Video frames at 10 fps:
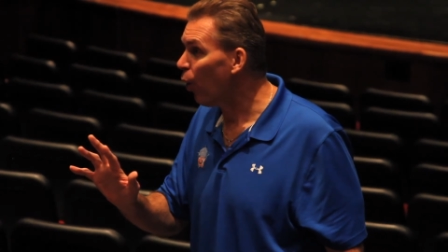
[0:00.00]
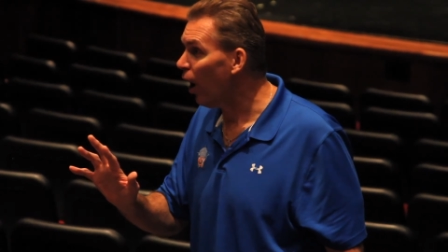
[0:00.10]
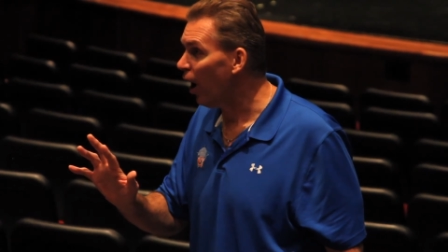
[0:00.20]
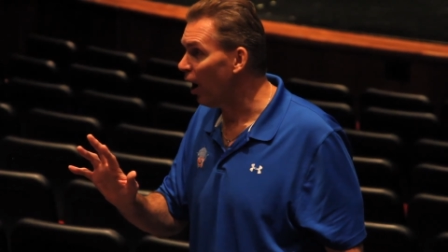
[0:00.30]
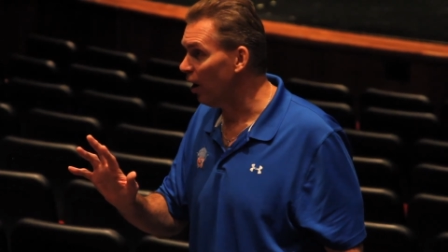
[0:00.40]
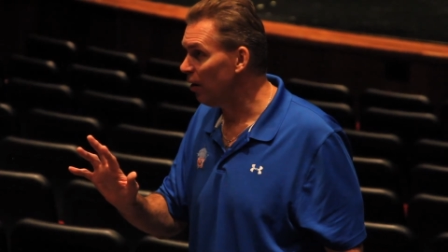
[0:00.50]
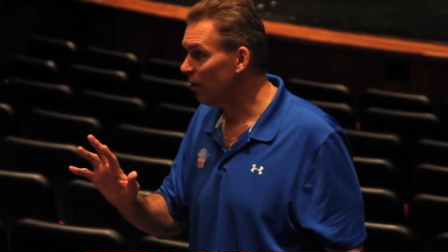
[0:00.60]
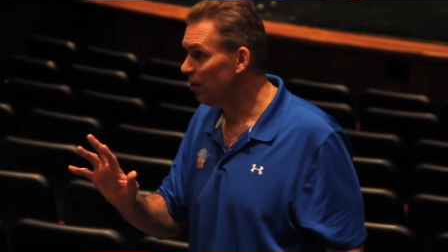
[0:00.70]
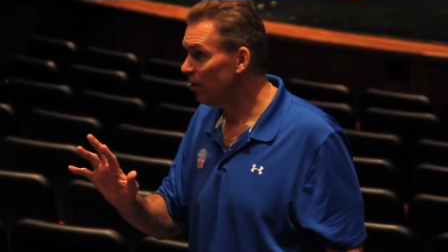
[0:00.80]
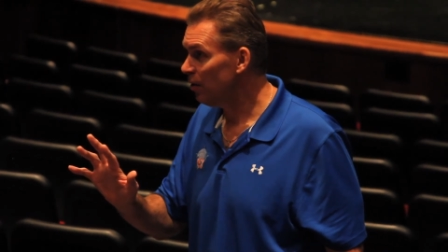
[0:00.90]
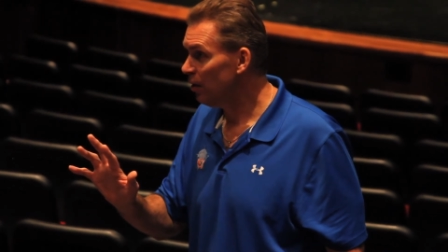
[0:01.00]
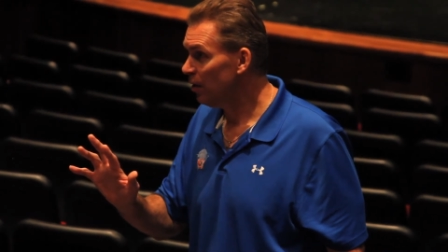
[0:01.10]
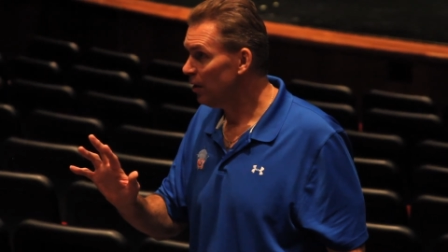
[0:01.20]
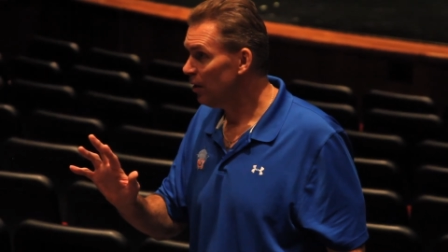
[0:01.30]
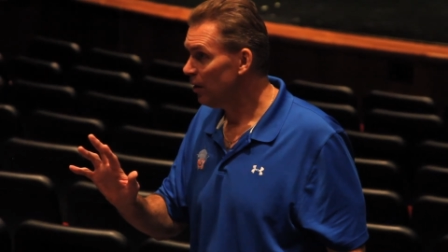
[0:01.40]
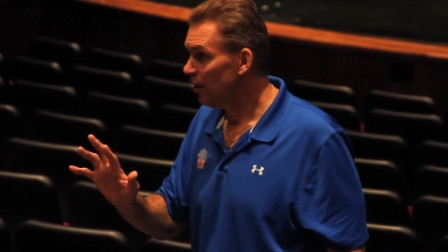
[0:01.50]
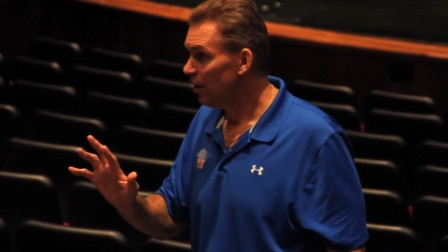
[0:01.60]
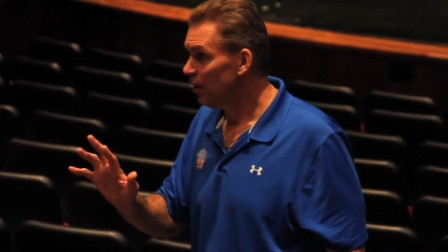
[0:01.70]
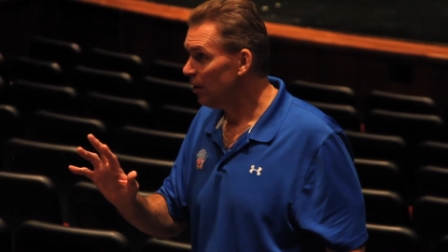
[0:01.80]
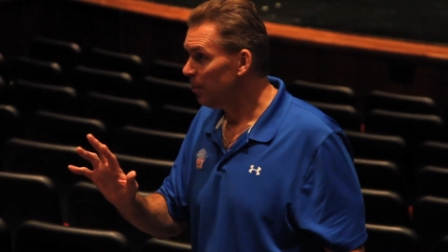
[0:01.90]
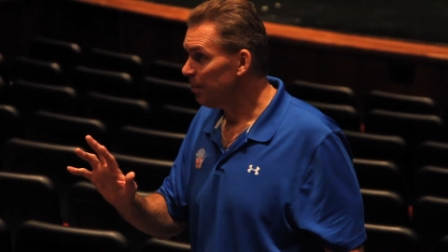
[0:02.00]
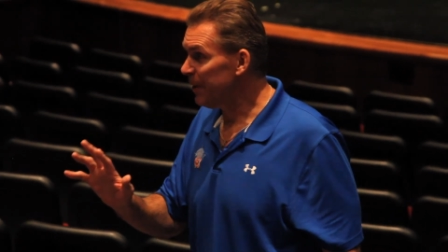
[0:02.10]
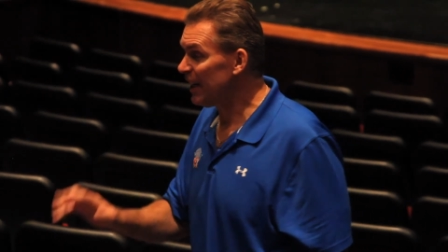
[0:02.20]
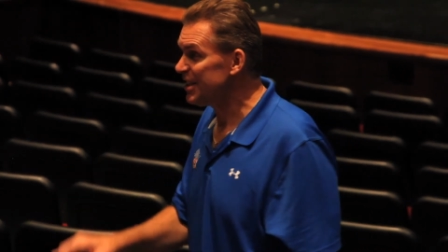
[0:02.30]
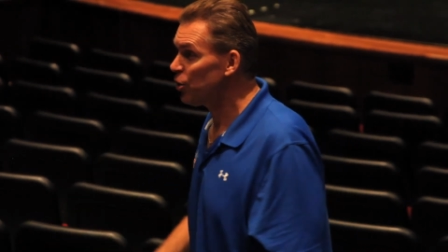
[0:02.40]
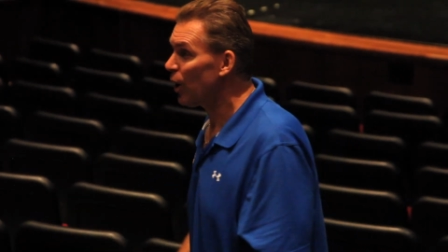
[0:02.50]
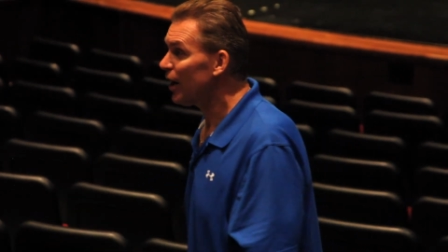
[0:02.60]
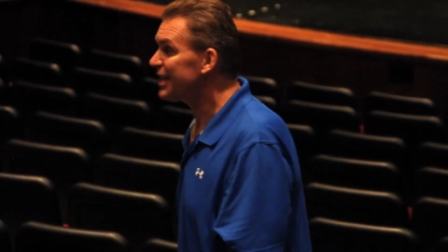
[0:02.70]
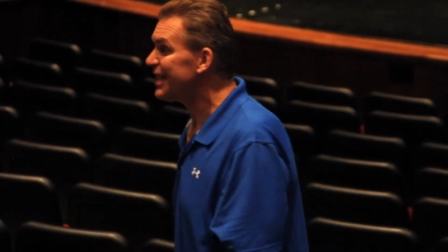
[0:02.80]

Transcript: wall. Because there are